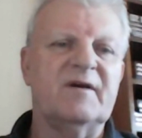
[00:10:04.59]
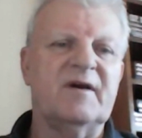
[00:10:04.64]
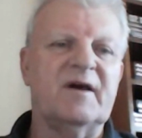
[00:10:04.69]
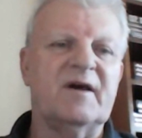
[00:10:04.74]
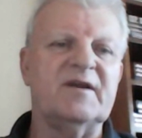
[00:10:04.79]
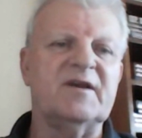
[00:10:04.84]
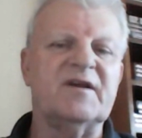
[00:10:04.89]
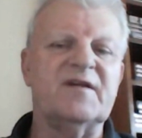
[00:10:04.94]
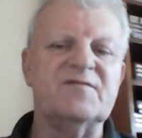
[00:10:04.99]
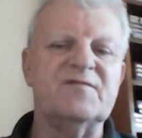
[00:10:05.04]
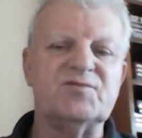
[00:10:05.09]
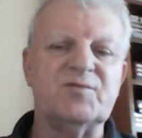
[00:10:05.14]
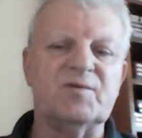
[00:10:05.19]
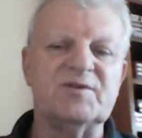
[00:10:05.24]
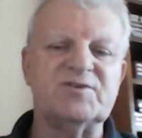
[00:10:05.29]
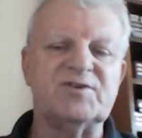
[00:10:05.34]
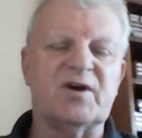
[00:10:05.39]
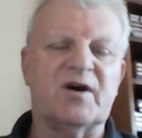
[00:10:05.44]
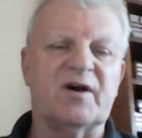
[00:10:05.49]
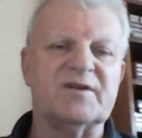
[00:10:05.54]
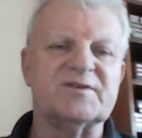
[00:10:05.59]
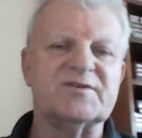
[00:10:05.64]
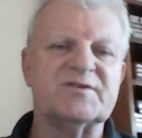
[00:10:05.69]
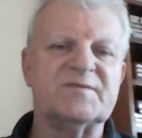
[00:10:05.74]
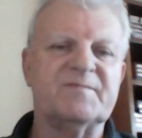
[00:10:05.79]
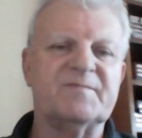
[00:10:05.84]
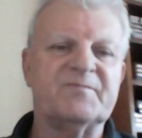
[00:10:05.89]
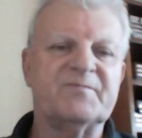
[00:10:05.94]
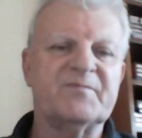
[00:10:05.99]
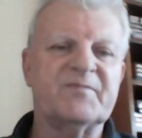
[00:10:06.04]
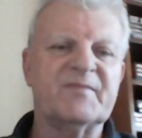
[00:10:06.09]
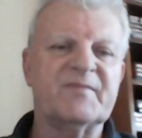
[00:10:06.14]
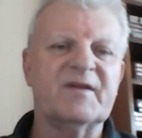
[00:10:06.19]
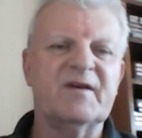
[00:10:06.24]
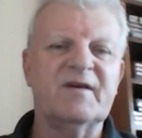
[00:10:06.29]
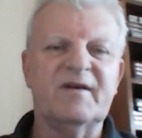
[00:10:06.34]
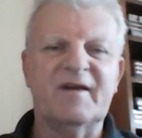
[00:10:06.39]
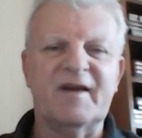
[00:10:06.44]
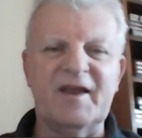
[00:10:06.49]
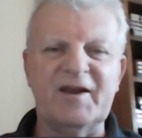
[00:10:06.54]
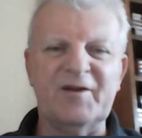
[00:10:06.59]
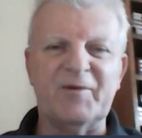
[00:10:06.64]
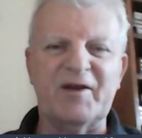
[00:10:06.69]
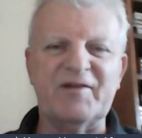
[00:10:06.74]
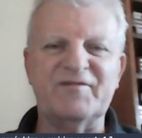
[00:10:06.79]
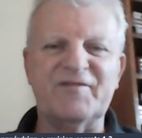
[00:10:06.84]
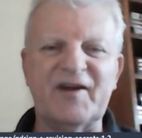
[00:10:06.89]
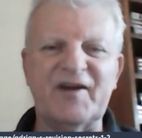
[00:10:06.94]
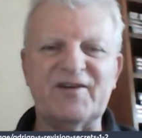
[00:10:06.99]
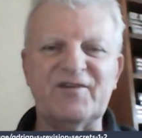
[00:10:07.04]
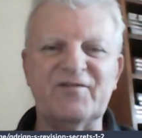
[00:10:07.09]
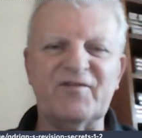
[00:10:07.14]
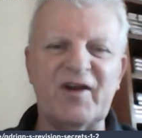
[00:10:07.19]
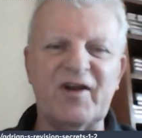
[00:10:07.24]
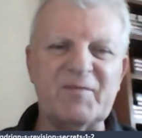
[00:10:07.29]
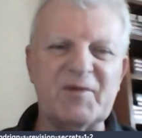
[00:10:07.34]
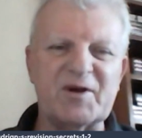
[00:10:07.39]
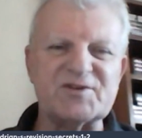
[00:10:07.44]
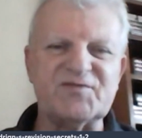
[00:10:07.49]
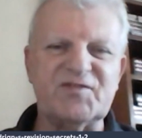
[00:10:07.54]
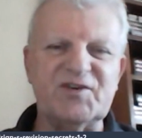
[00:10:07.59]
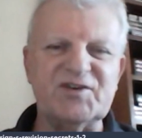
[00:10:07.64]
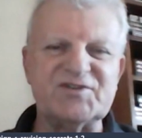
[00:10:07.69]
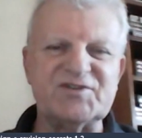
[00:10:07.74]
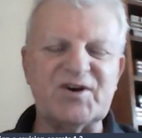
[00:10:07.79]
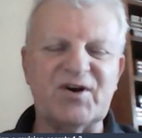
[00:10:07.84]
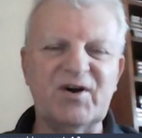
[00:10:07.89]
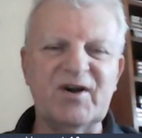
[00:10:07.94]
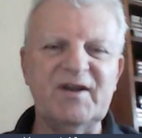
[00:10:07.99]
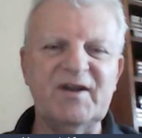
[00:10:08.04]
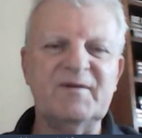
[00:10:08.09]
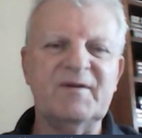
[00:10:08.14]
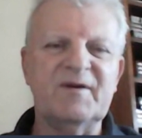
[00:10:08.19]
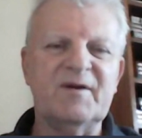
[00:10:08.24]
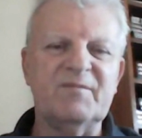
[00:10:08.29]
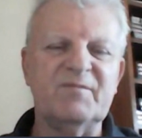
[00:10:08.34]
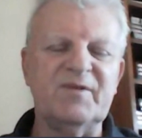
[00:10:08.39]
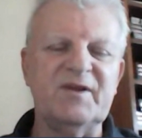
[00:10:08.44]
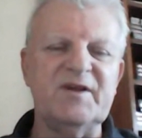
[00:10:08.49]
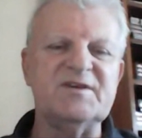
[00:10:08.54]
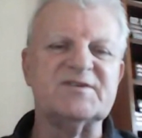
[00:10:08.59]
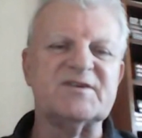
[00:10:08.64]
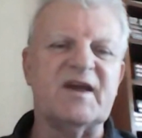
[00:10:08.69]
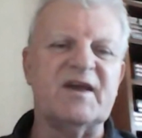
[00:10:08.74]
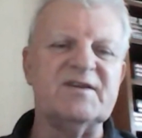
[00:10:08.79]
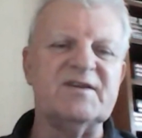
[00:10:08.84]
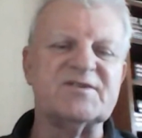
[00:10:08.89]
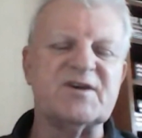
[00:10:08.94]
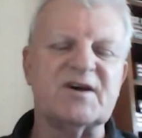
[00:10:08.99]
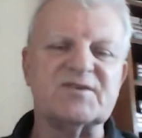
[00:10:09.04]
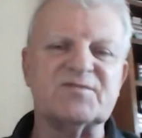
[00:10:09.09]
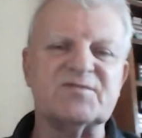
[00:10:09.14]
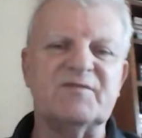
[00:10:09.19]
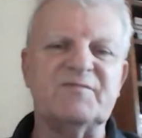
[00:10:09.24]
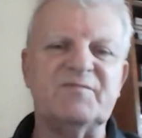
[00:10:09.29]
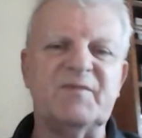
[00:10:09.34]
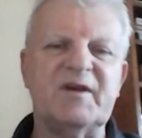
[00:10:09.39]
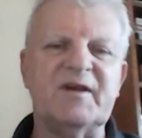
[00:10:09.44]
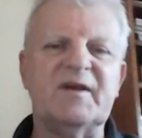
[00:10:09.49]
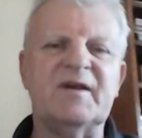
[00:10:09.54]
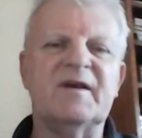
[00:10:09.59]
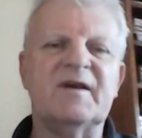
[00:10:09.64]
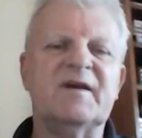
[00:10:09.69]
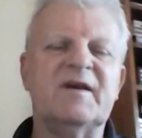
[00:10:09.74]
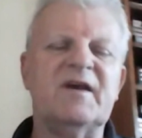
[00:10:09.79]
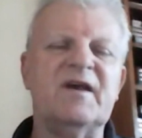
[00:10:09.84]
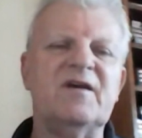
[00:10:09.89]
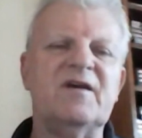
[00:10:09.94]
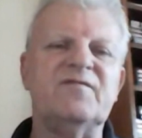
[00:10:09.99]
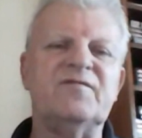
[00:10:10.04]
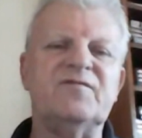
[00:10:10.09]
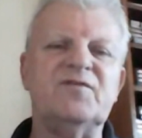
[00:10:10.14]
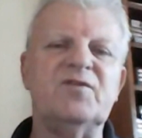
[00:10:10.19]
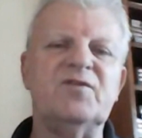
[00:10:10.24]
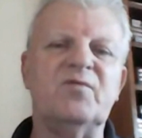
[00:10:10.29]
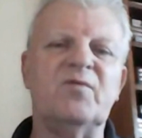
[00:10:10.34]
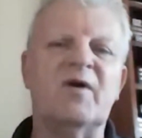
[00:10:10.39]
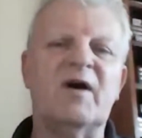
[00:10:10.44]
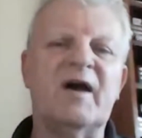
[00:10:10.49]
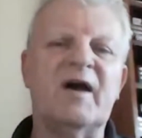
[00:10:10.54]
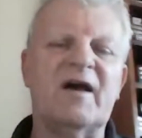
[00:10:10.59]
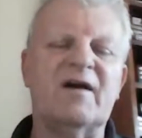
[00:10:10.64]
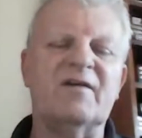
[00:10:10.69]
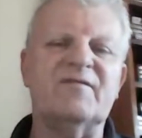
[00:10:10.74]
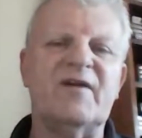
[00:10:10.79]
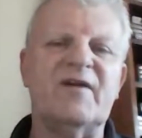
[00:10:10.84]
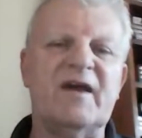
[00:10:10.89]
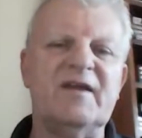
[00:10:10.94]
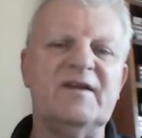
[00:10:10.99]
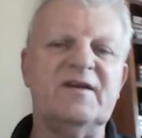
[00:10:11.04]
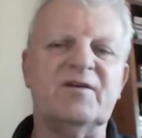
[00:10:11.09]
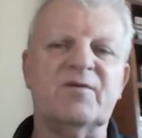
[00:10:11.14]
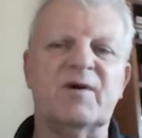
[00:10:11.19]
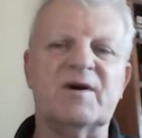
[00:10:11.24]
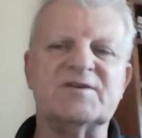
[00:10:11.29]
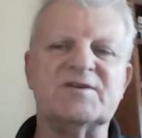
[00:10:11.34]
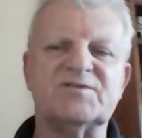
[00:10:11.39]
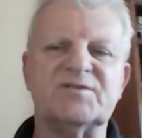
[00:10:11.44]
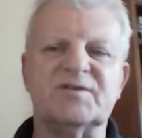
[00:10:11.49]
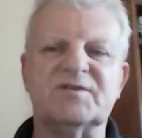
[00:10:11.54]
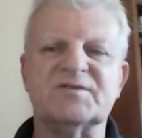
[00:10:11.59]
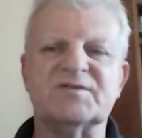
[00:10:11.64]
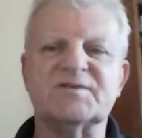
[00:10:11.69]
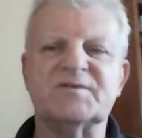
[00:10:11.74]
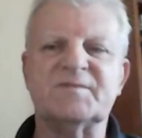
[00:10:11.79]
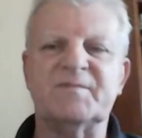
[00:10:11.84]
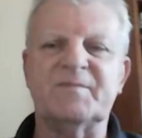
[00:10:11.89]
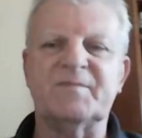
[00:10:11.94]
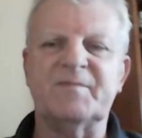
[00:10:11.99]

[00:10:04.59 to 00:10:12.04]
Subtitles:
and it gives you a chance. Anyway, thank you very much for your time. Please get in touch with me if you have any questions.